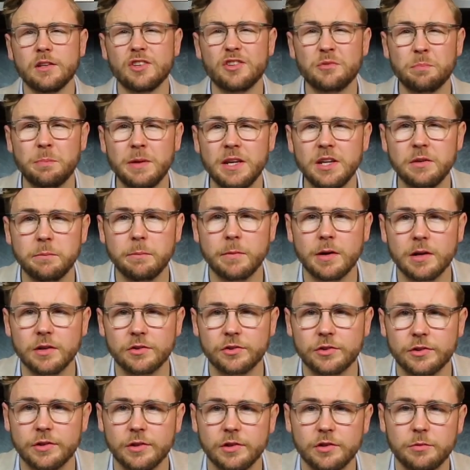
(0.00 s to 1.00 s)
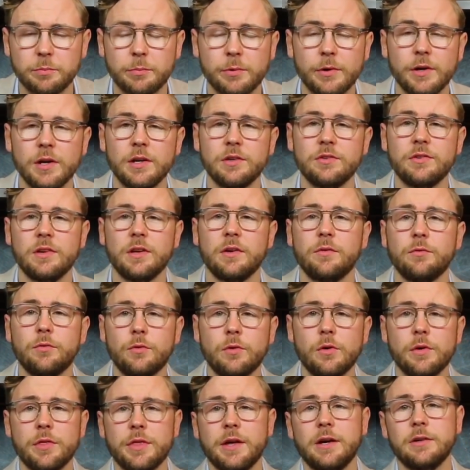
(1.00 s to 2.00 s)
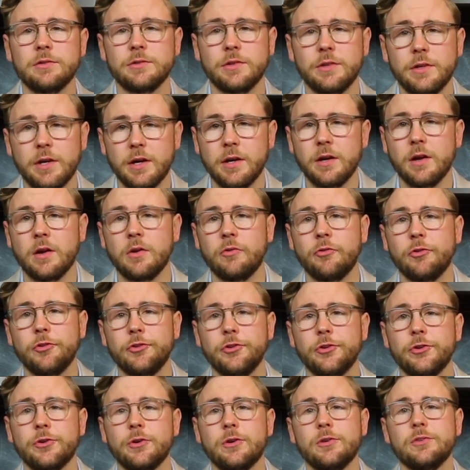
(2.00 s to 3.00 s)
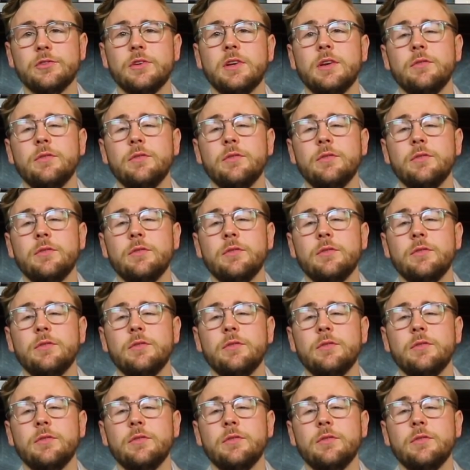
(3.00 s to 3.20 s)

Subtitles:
The Speedmaster is priced at €4,900,